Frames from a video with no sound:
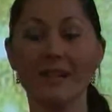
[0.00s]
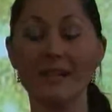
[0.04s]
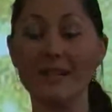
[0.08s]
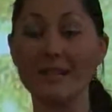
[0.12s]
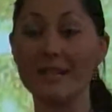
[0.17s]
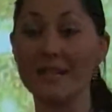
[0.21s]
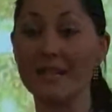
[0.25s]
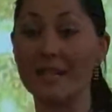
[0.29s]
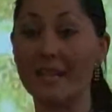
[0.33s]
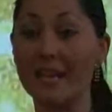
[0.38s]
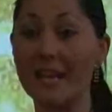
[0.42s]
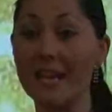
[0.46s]

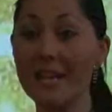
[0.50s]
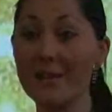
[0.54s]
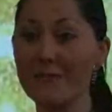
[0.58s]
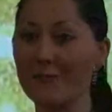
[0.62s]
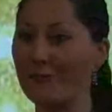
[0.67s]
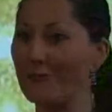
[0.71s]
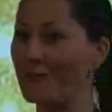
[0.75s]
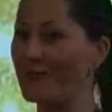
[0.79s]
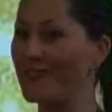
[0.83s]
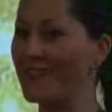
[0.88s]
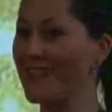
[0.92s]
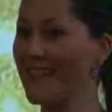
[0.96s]
Escape?
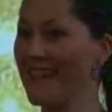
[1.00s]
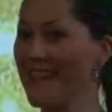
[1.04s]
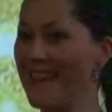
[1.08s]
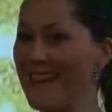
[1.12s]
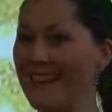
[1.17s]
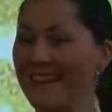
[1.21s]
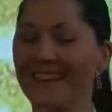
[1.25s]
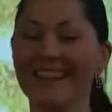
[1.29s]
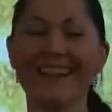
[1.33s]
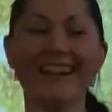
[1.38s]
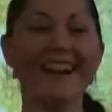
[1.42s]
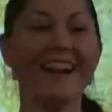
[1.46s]

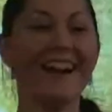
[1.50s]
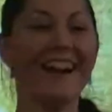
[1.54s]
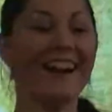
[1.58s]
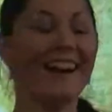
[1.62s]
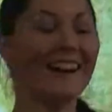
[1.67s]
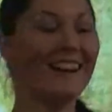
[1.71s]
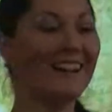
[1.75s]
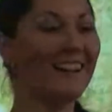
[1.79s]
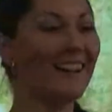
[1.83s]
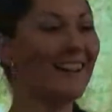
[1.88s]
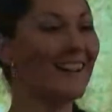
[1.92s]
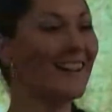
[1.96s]
Way.
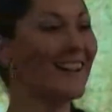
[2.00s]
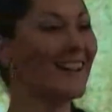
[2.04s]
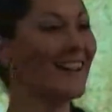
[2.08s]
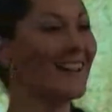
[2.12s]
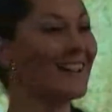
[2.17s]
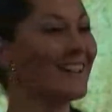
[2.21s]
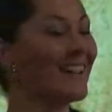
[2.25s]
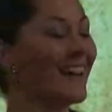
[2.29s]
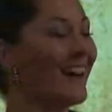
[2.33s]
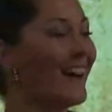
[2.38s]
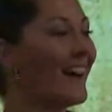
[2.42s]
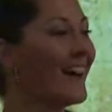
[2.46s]

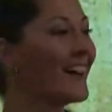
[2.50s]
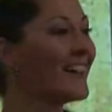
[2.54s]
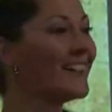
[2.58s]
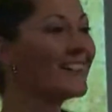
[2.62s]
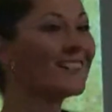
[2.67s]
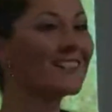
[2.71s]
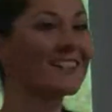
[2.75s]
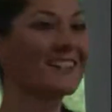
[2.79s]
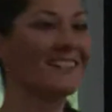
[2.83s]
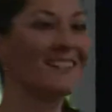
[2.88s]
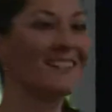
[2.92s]
Any higher?